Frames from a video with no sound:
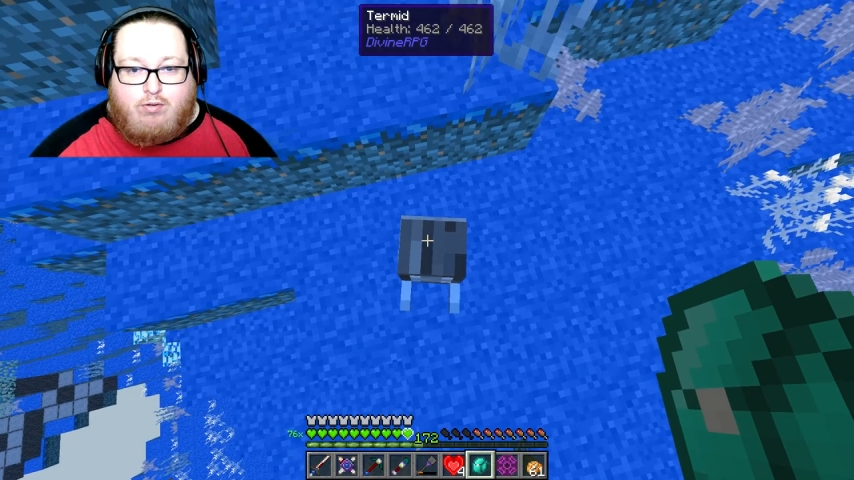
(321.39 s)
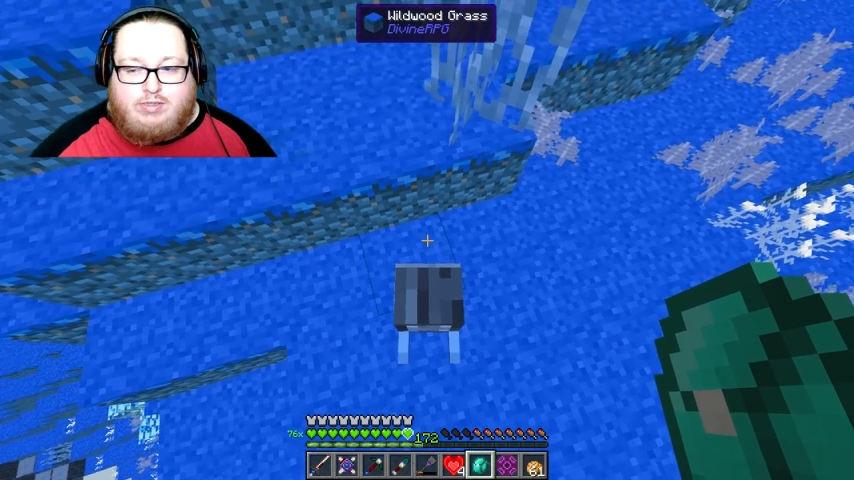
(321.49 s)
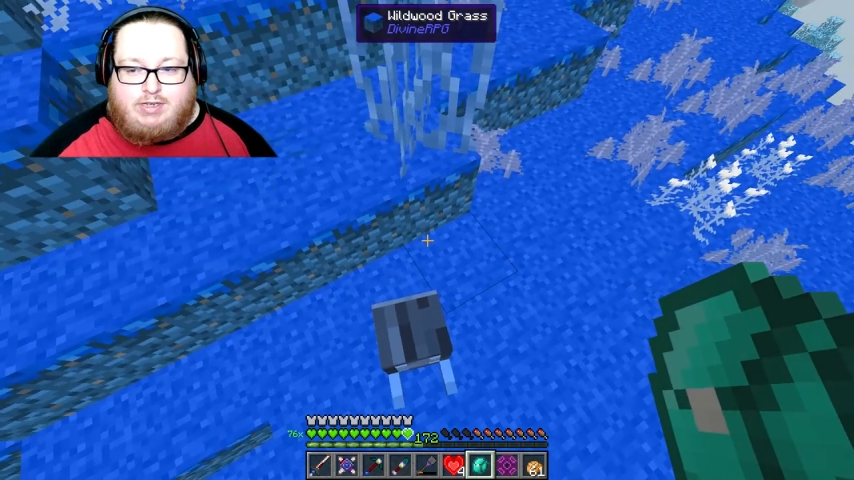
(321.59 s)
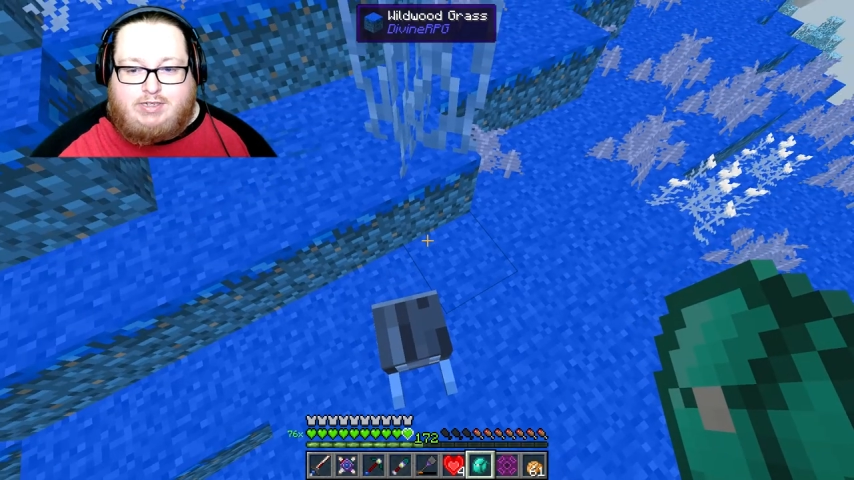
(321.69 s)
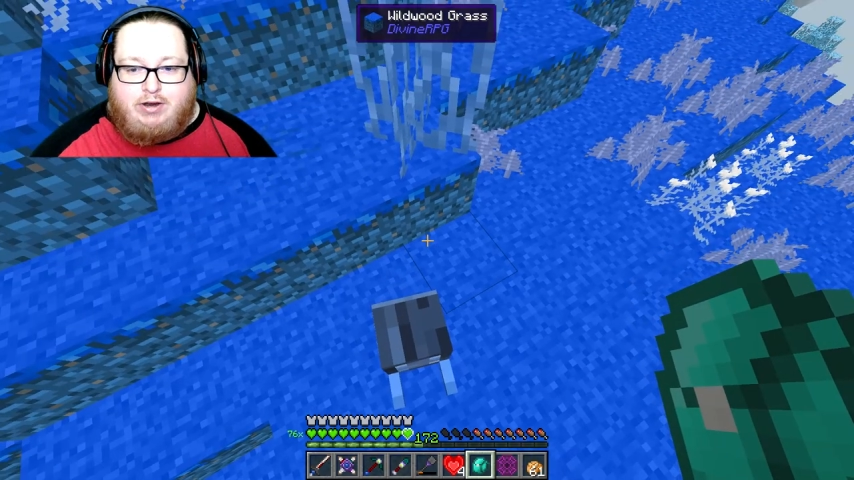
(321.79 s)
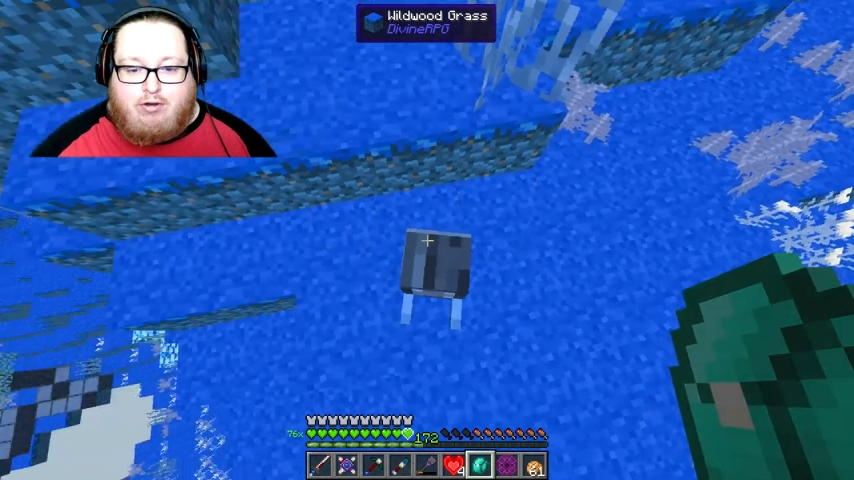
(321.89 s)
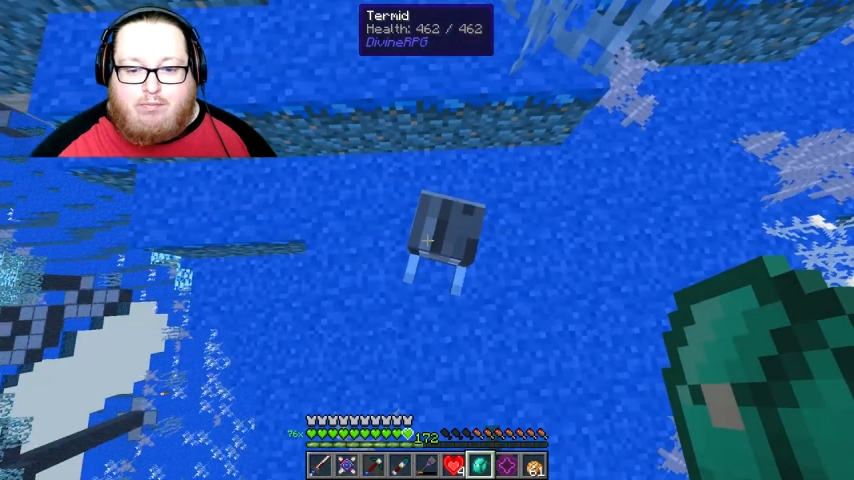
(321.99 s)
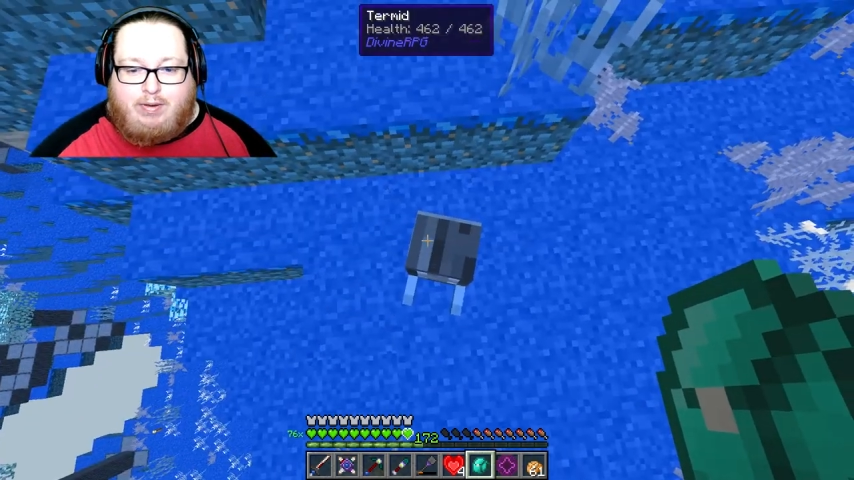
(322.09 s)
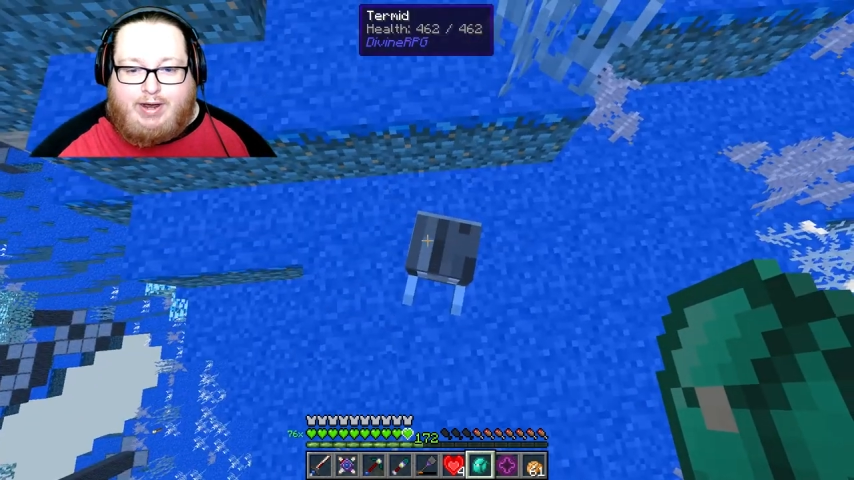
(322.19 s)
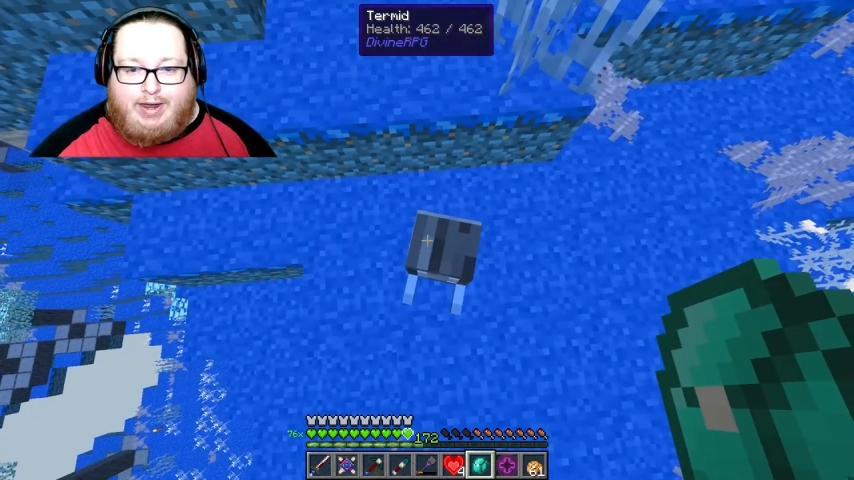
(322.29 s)
it's like a
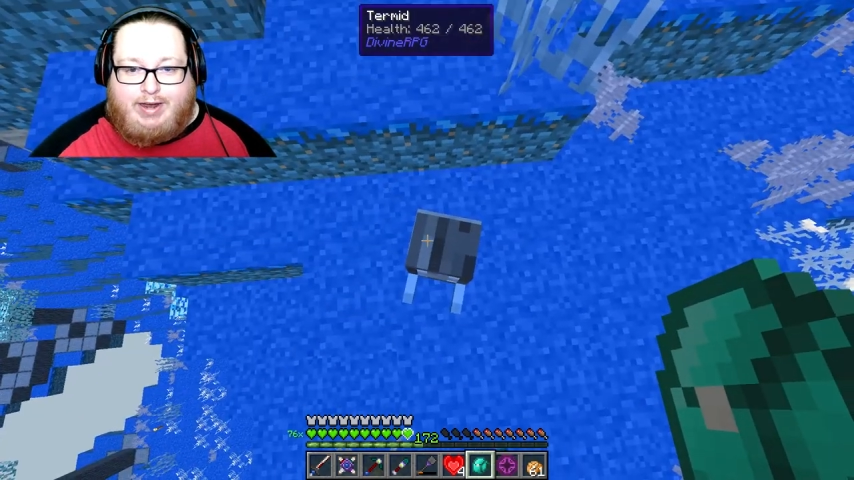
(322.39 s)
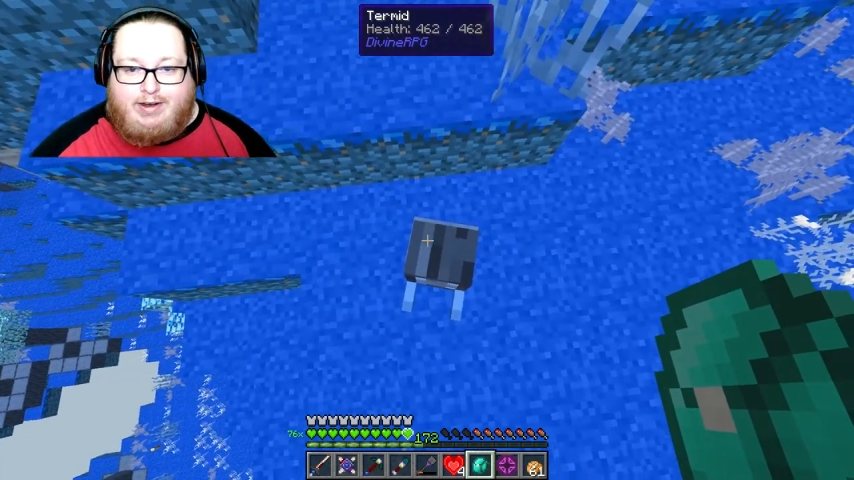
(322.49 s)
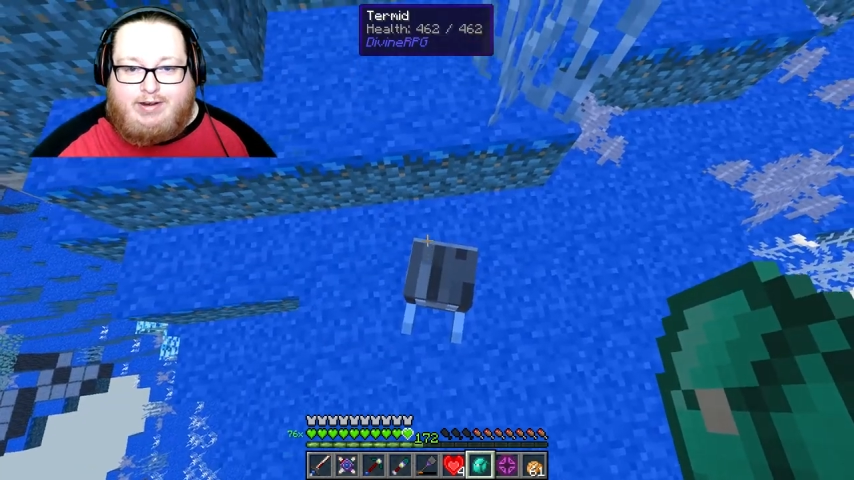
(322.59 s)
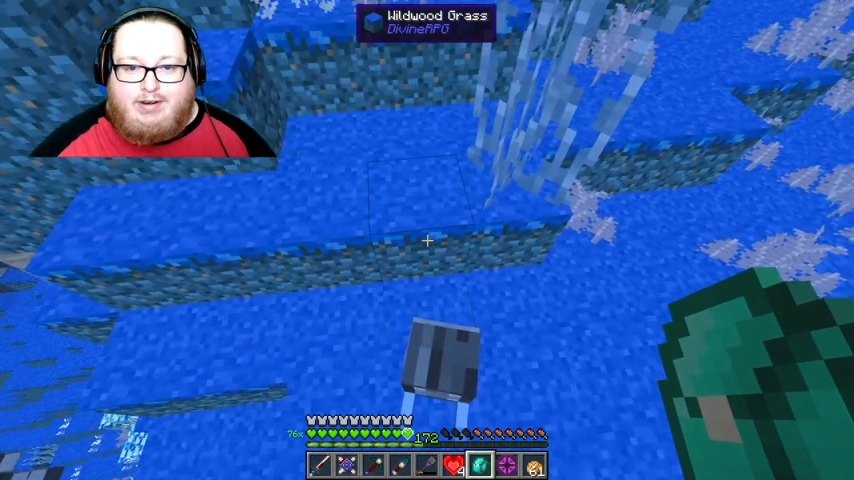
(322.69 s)
termite.